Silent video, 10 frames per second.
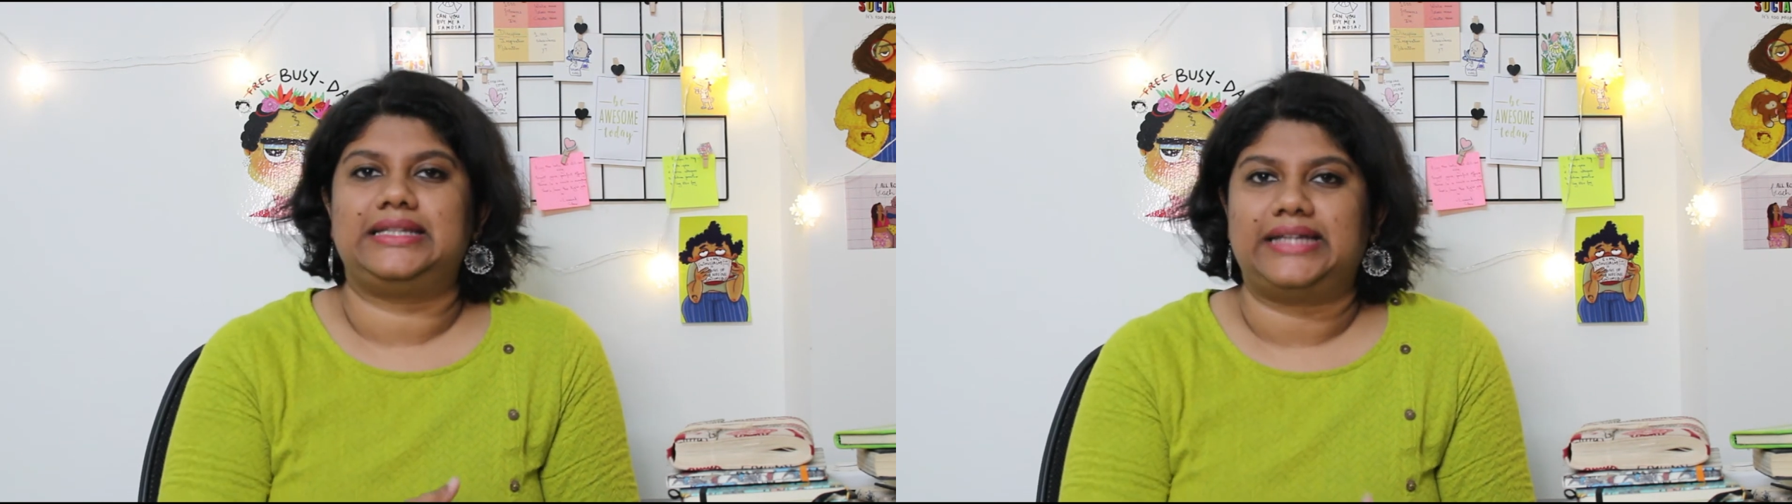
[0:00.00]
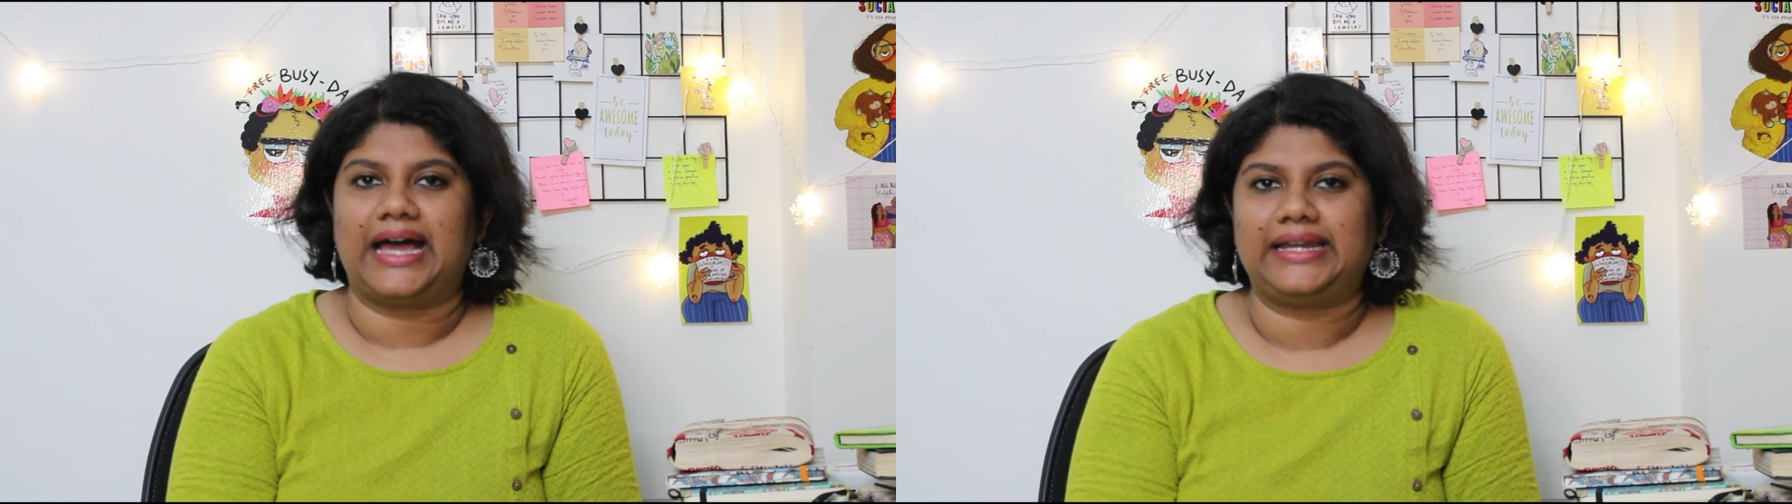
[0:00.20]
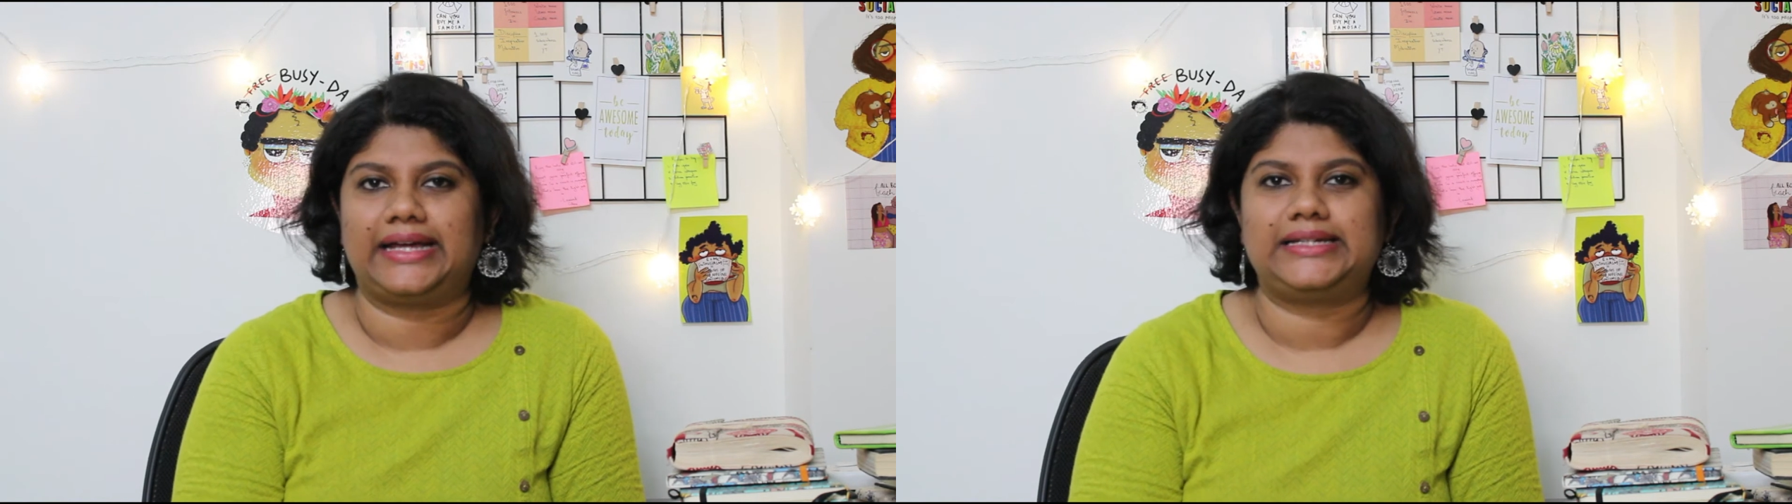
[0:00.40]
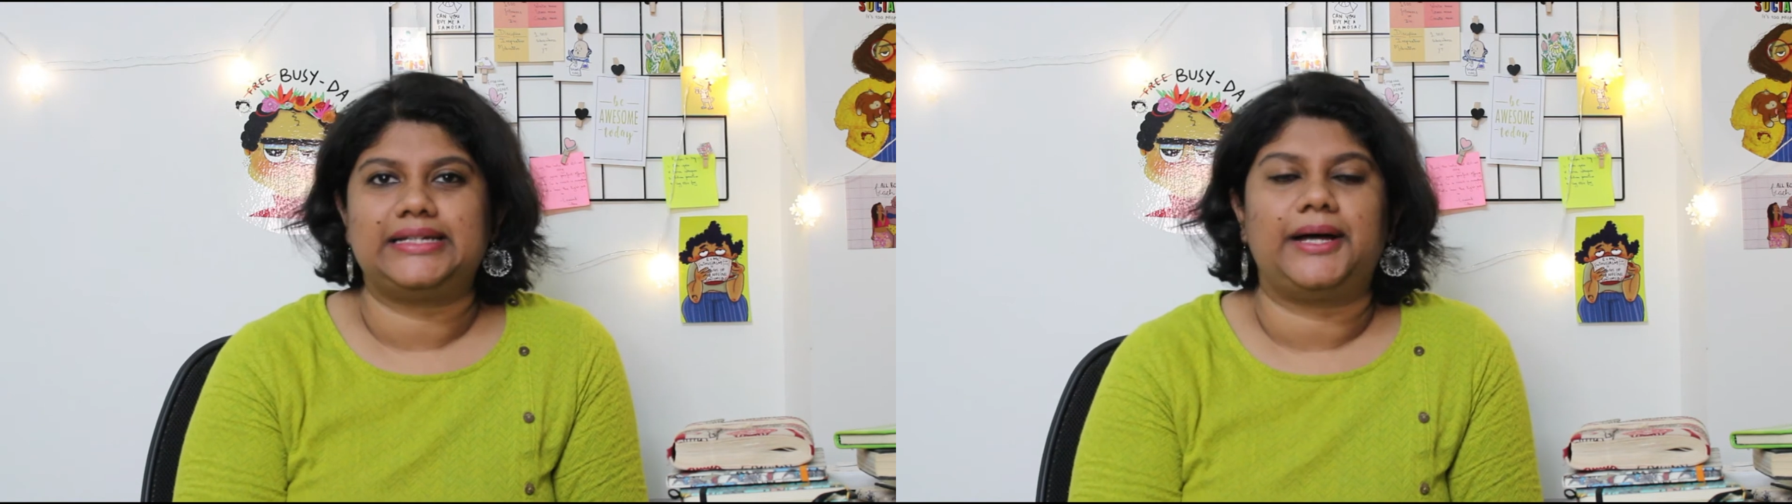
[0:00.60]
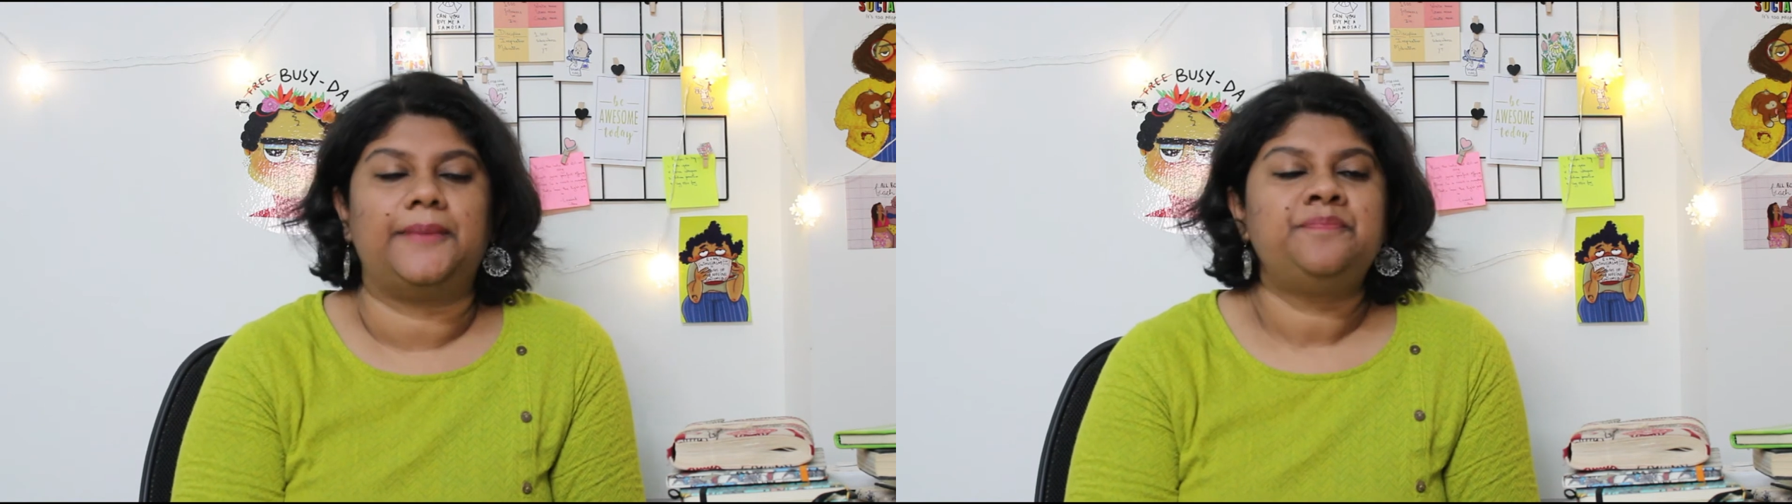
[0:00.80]
the
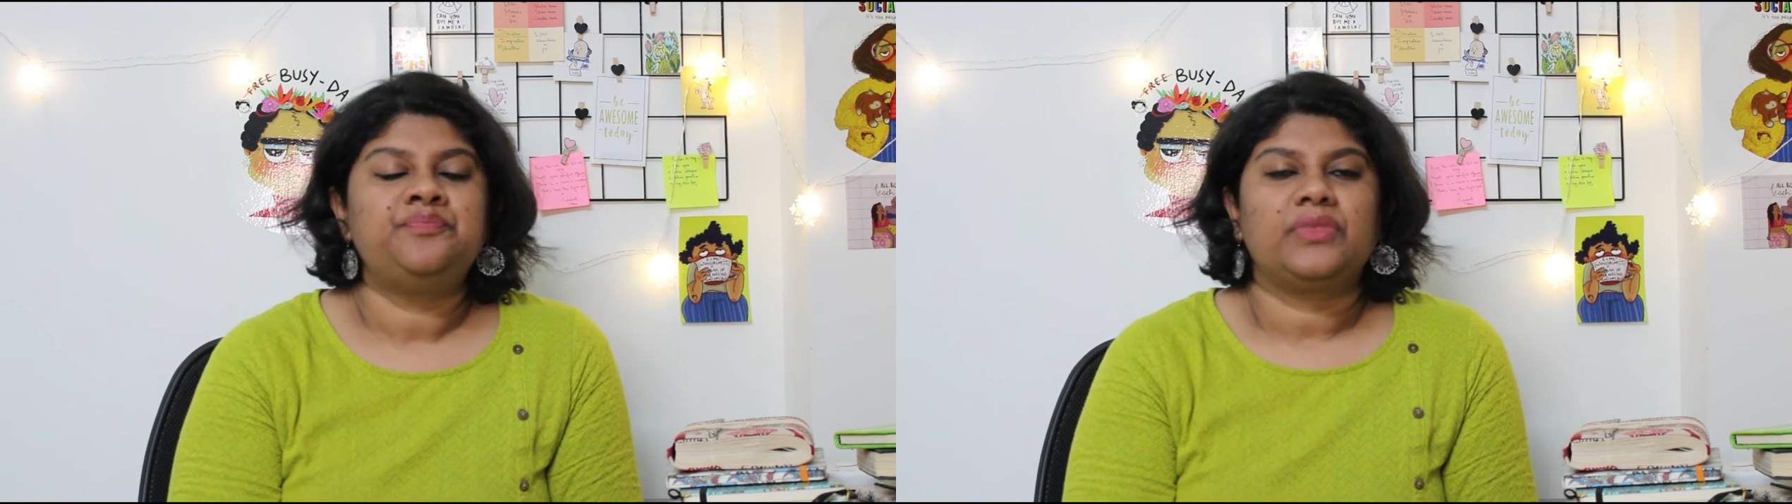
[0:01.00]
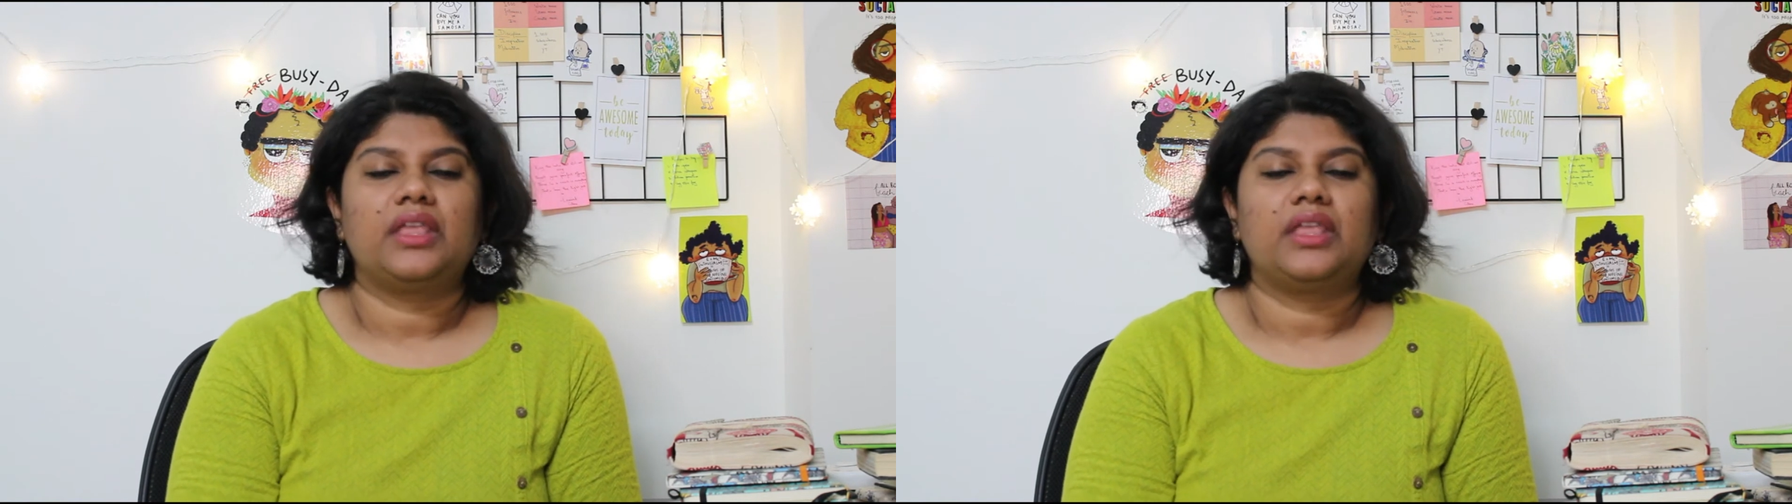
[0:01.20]
director,